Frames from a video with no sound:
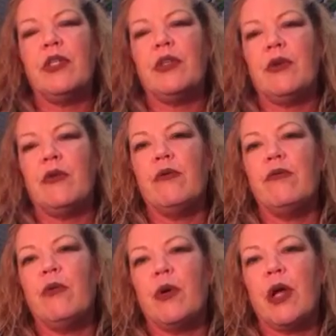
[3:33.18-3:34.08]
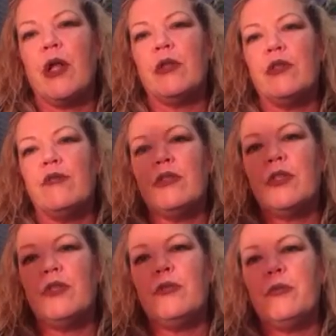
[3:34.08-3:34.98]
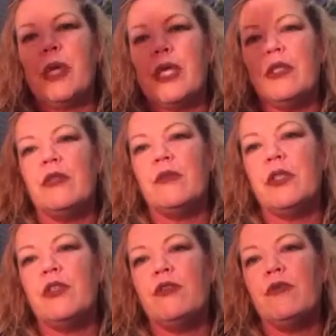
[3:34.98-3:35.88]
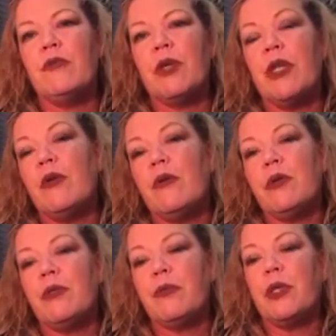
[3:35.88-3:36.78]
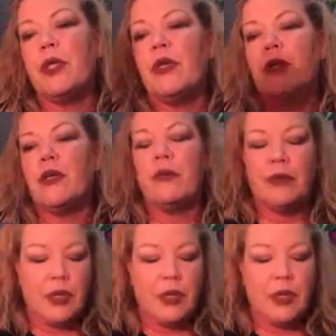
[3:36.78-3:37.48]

So $4 for the two pens, which I thought was pretty good.